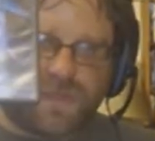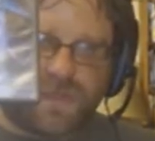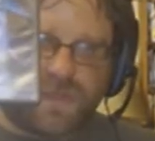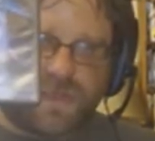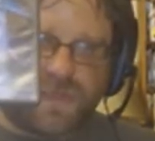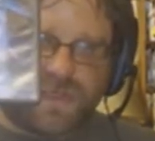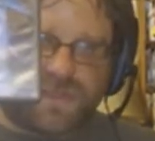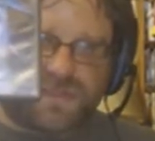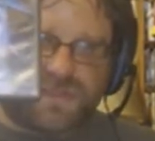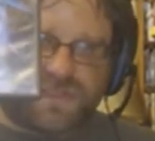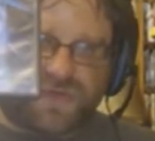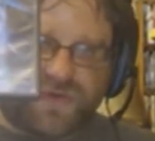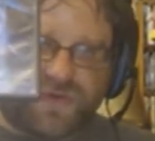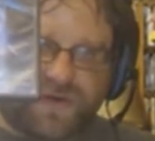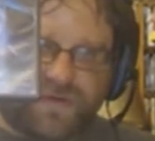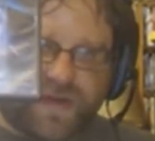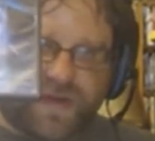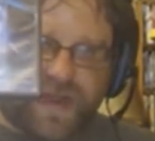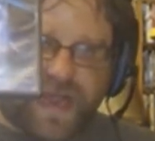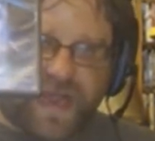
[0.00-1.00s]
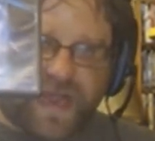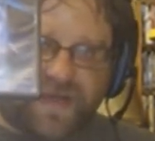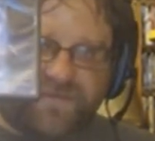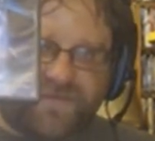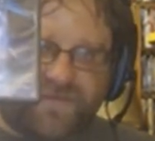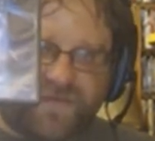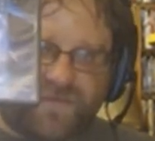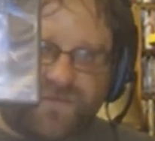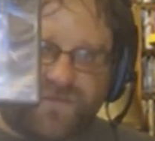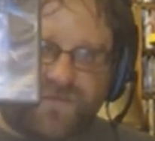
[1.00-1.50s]
So here I have
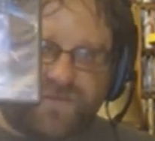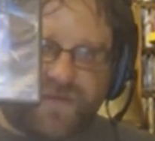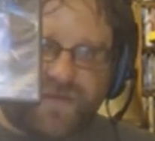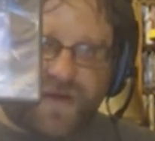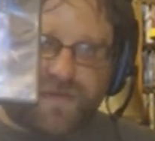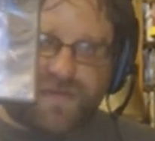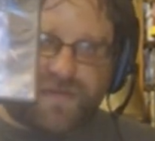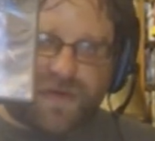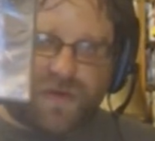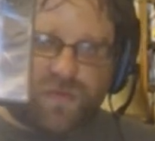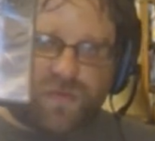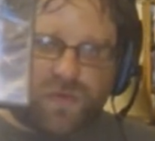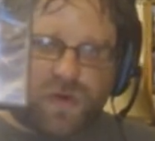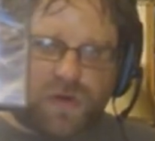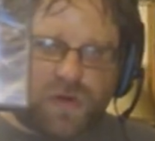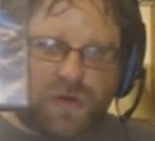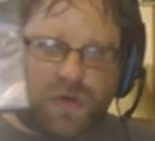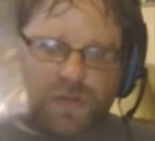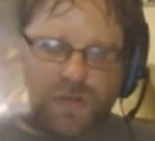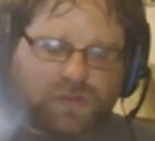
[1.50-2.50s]
Riverworld.